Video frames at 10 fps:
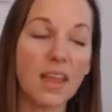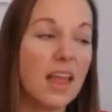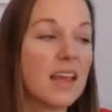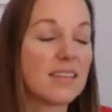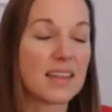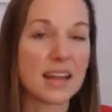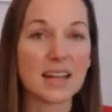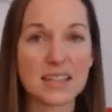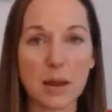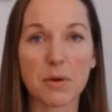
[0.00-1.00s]
setting a
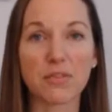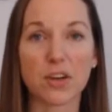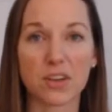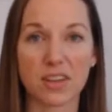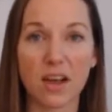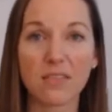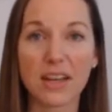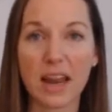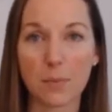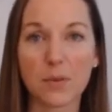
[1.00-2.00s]
timer for yourself can
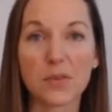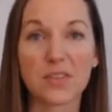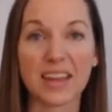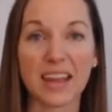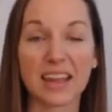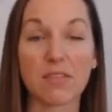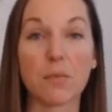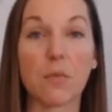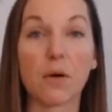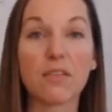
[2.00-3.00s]
help you stay even
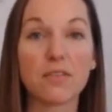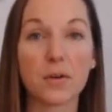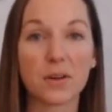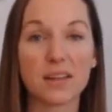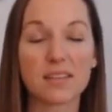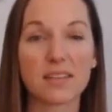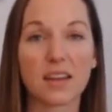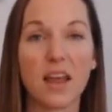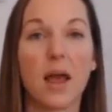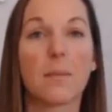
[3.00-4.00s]
more focused.
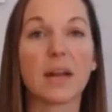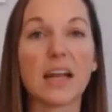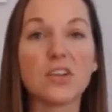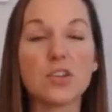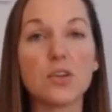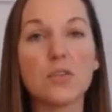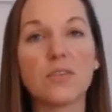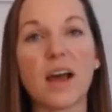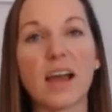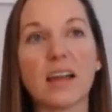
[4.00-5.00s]
But I do
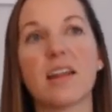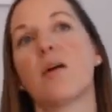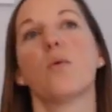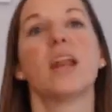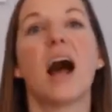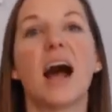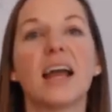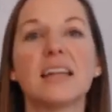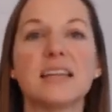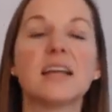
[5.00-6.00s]
find that when
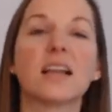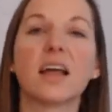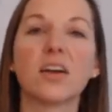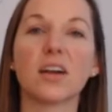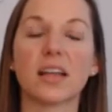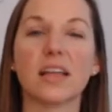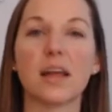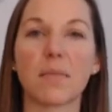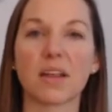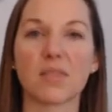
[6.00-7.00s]
I declutter and clean
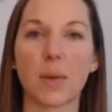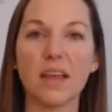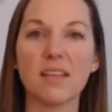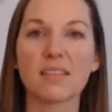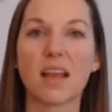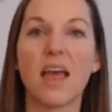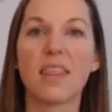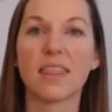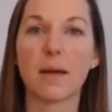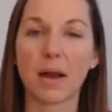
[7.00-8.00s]
up my space,
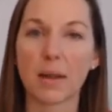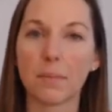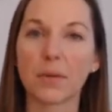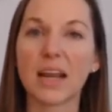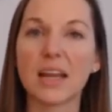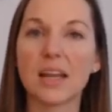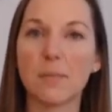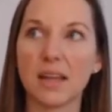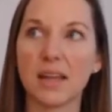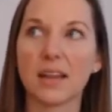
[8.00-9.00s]
that my brain
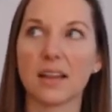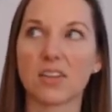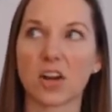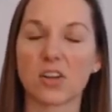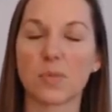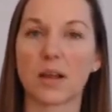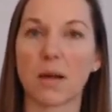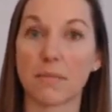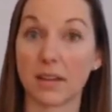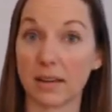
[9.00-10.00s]
immediately starts to
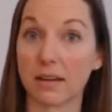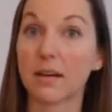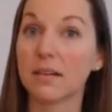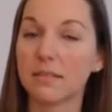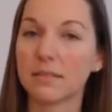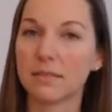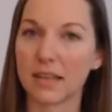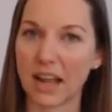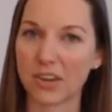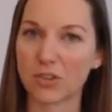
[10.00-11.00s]
become clearer
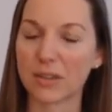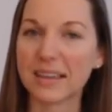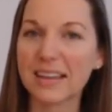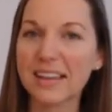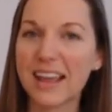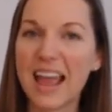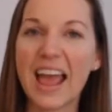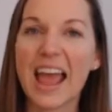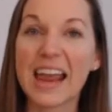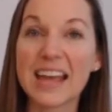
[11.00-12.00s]
naturally,
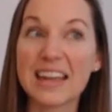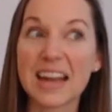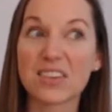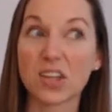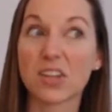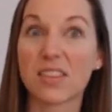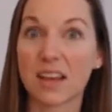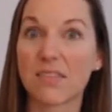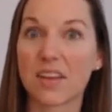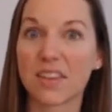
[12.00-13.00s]
and I start to
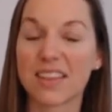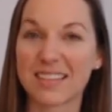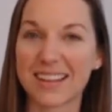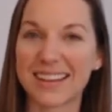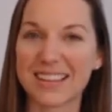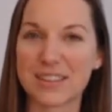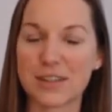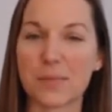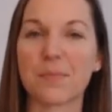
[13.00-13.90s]
think of other things I need to do.